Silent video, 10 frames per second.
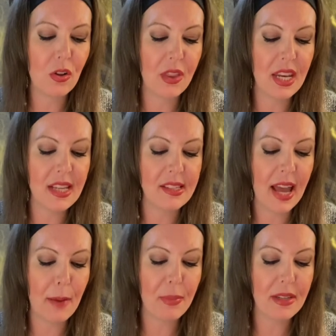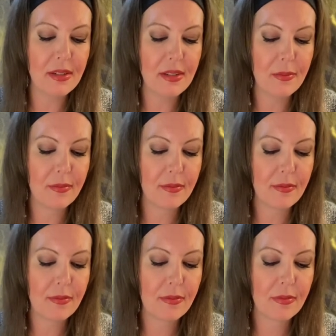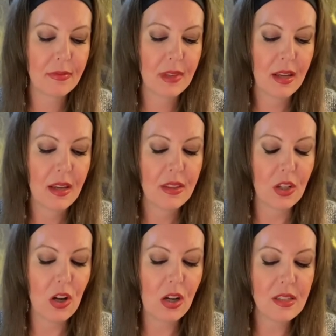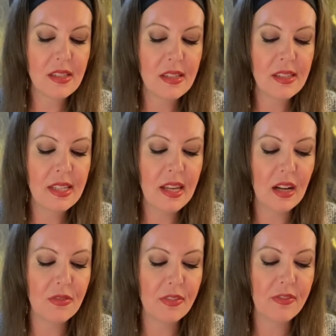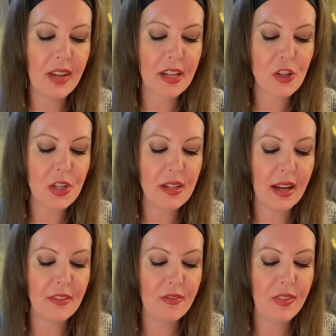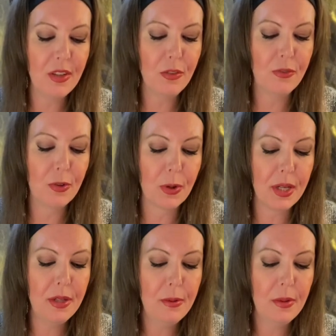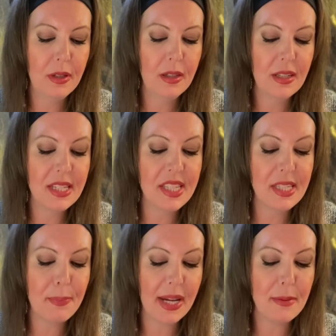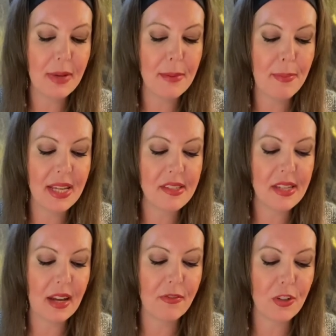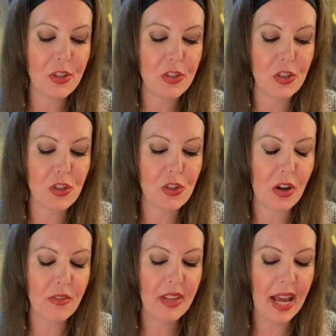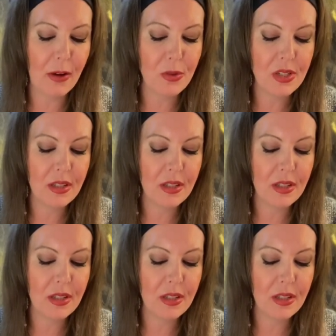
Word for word: that has happened. The constancy of affection I feel for you, despite my best efforts to starve it out,